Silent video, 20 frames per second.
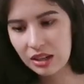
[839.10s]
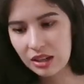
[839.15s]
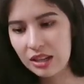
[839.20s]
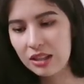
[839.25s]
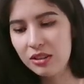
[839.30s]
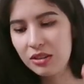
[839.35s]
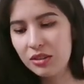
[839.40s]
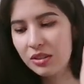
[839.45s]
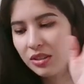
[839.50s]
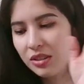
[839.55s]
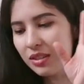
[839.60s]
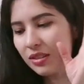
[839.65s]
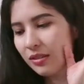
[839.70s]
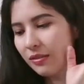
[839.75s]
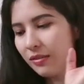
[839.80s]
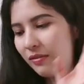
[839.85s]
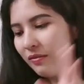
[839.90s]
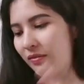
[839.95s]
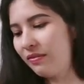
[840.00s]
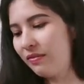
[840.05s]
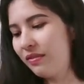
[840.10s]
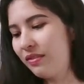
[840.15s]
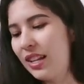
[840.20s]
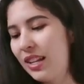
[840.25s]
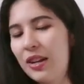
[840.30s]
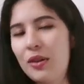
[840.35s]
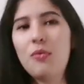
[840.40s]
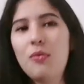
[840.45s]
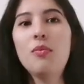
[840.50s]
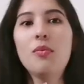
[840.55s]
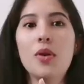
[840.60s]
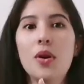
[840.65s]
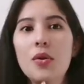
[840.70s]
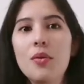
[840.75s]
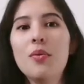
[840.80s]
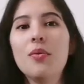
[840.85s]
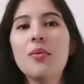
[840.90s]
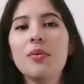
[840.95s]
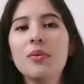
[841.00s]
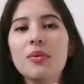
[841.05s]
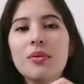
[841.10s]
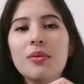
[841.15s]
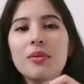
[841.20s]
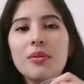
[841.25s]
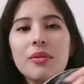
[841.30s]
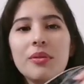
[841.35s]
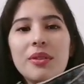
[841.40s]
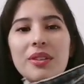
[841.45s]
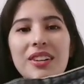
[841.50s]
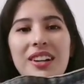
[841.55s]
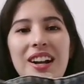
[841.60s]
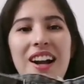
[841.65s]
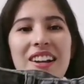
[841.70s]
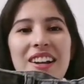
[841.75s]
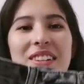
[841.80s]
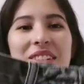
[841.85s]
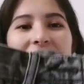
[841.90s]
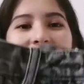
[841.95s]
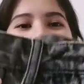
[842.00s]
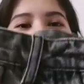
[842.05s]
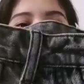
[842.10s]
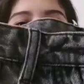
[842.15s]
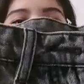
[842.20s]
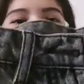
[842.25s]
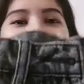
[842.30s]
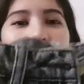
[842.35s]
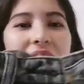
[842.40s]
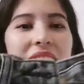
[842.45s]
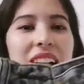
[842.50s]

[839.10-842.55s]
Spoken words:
It looks like, whoa, kind of. I don't know.